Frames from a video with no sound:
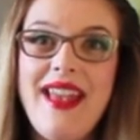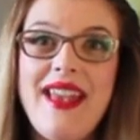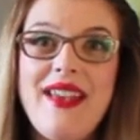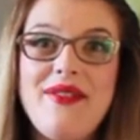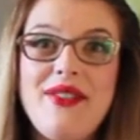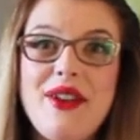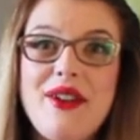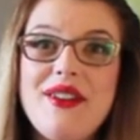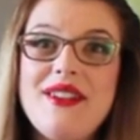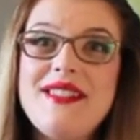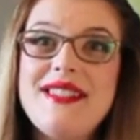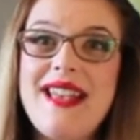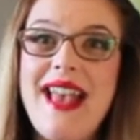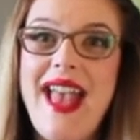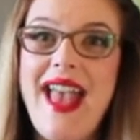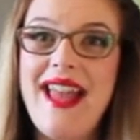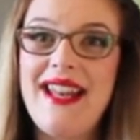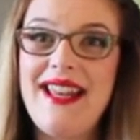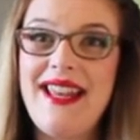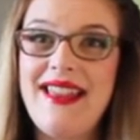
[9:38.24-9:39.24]
If there is
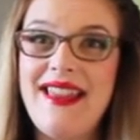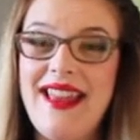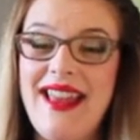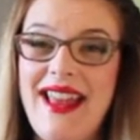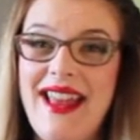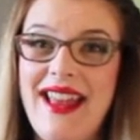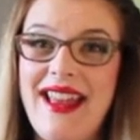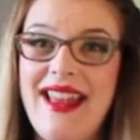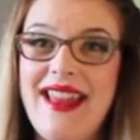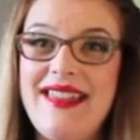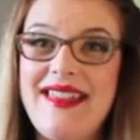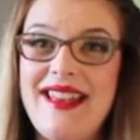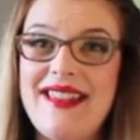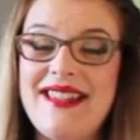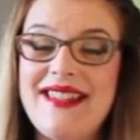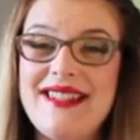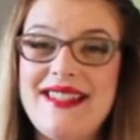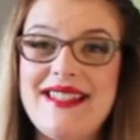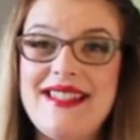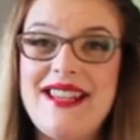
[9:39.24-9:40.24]
anything that
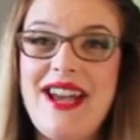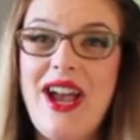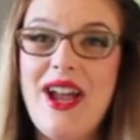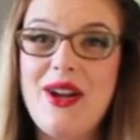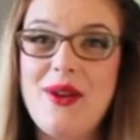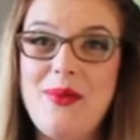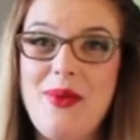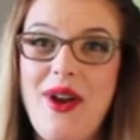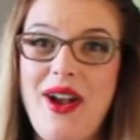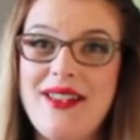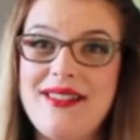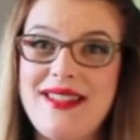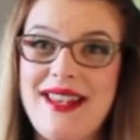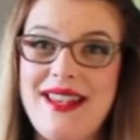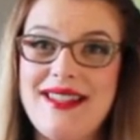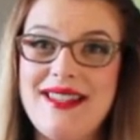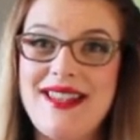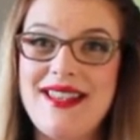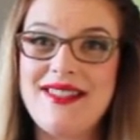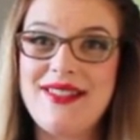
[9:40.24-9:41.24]
this entire
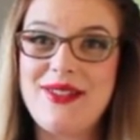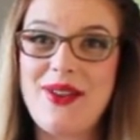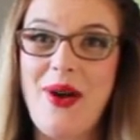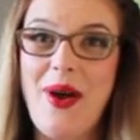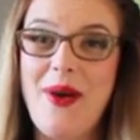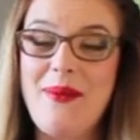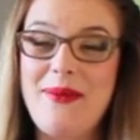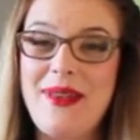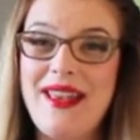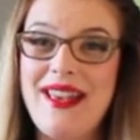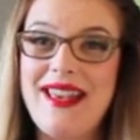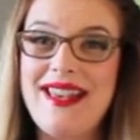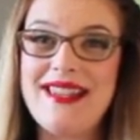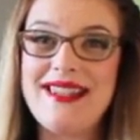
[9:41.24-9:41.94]
process has taught me,